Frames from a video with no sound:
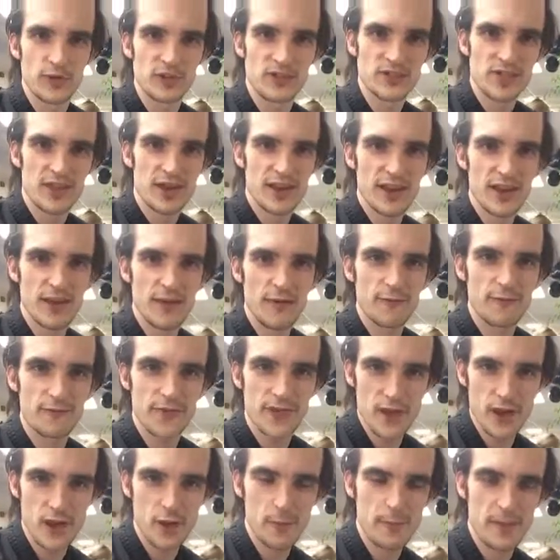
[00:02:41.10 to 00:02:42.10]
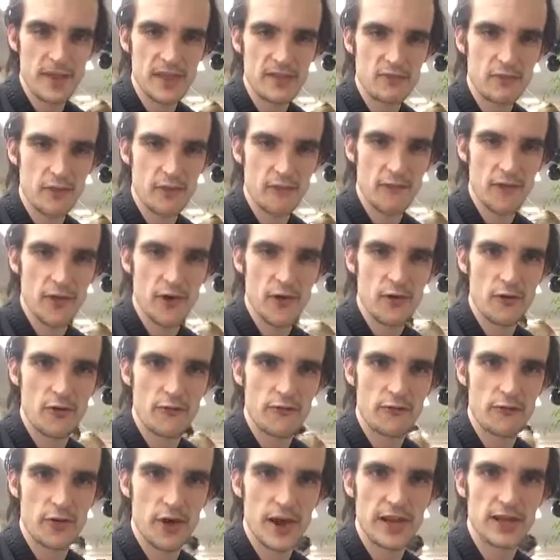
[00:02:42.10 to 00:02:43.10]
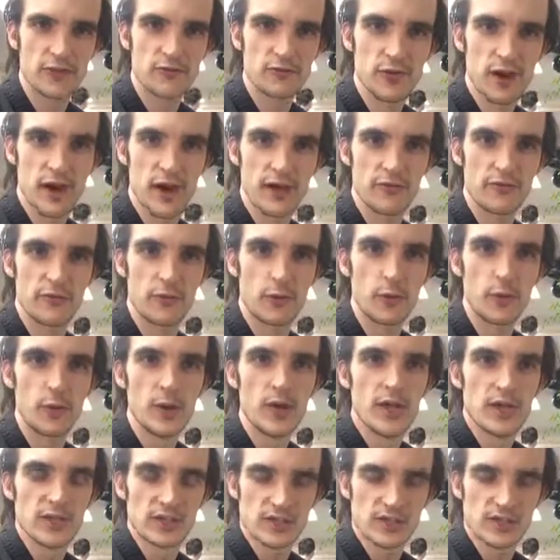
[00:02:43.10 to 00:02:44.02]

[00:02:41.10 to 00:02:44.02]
We're starting our VIP refer a friend raffle.